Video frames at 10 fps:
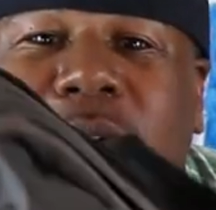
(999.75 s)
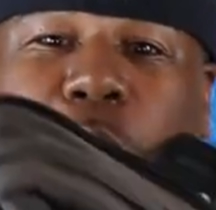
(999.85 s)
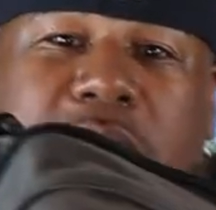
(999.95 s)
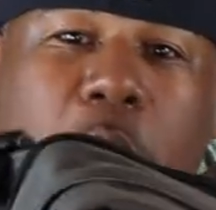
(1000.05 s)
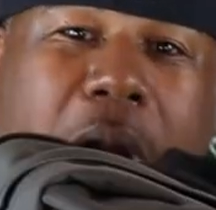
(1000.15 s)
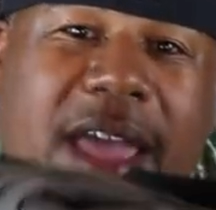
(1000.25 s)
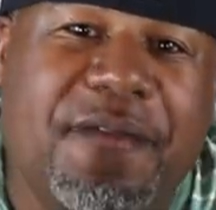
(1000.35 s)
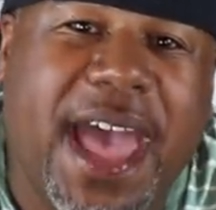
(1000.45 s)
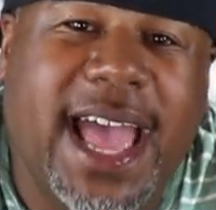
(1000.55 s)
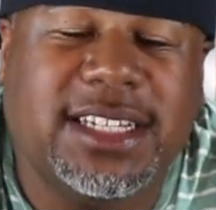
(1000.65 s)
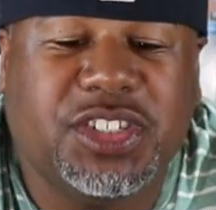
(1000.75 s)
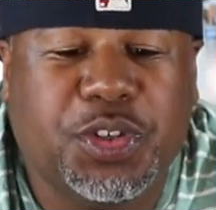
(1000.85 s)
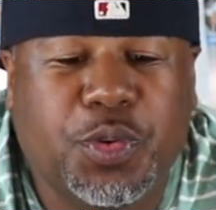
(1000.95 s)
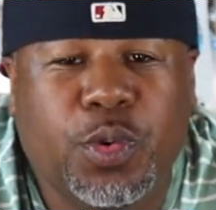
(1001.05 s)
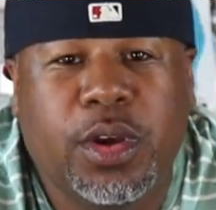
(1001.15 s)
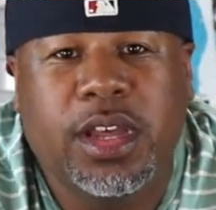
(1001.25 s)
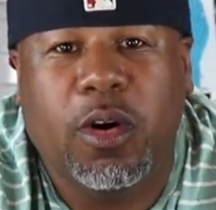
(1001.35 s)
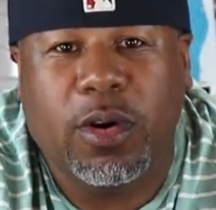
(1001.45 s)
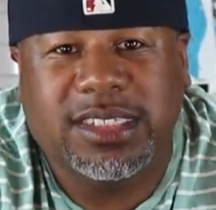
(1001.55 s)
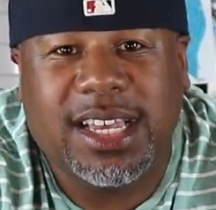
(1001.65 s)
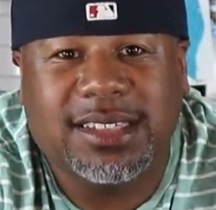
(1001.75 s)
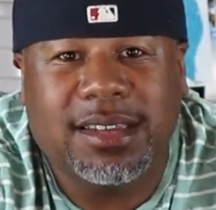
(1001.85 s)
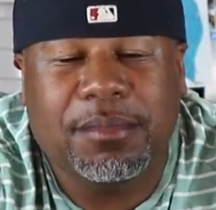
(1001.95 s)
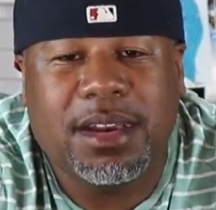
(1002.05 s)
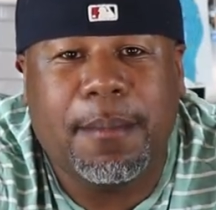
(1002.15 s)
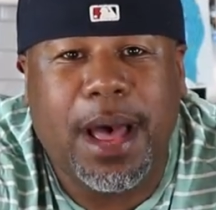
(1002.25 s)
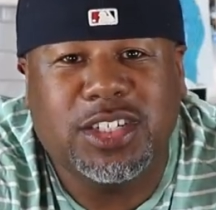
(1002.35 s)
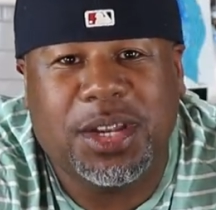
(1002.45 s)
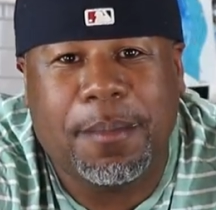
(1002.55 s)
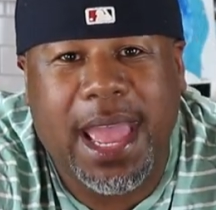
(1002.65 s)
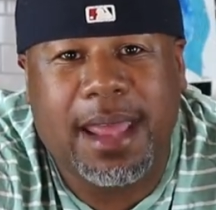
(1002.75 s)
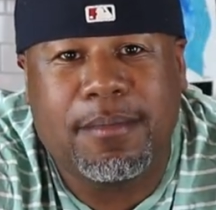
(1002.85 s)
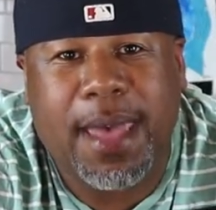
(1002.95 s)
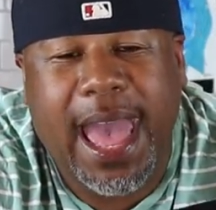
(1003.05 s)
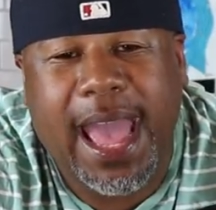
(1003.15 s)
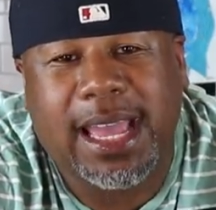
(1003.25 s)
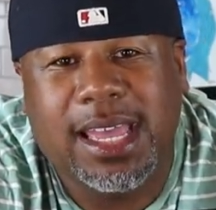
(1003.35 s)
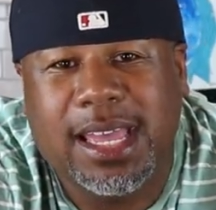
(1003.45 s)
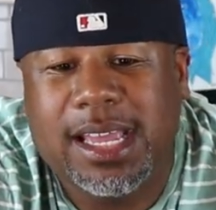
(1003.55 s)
When your wife asks you or says something about your man bag,